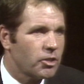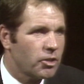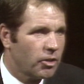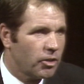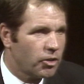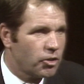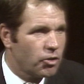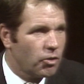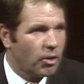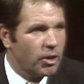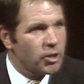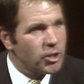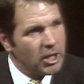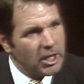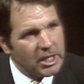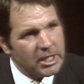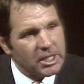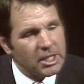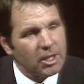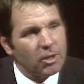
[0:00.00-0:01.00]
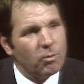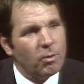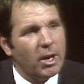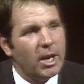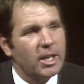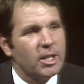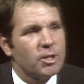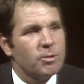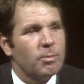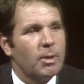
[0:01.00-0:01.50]
So the choice isn't
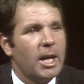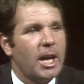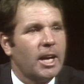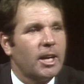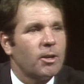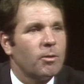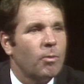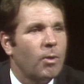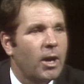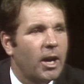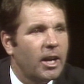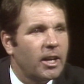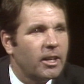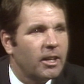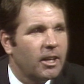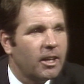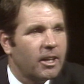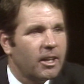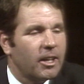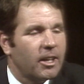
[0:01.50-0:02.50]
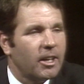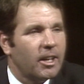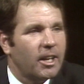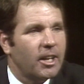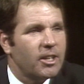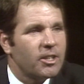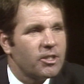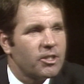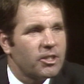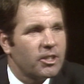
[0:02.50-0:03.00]
quite as black and white
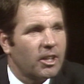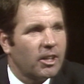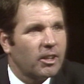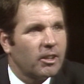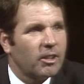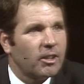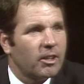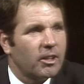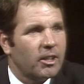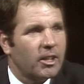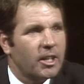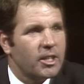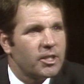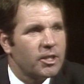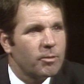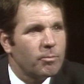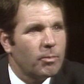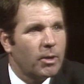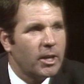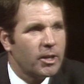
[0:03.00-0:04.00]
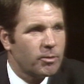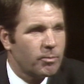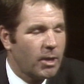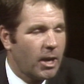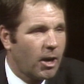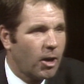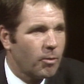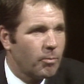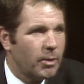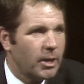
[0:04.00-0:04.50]
as, uh, as, it, as,
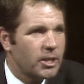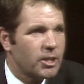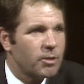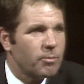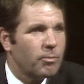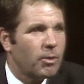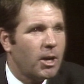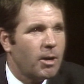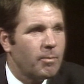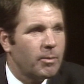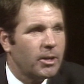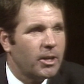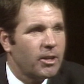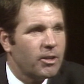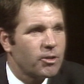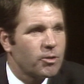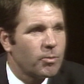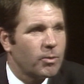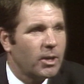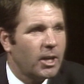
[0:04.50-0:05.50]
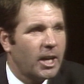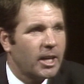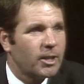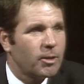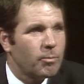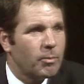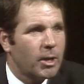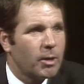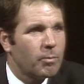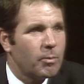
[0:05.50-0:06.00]
Howard Metzenbaum and others would like
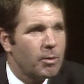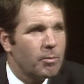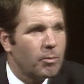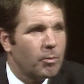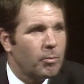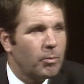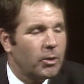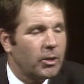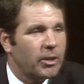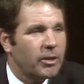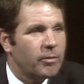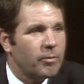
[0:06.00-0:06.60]
to make people believe.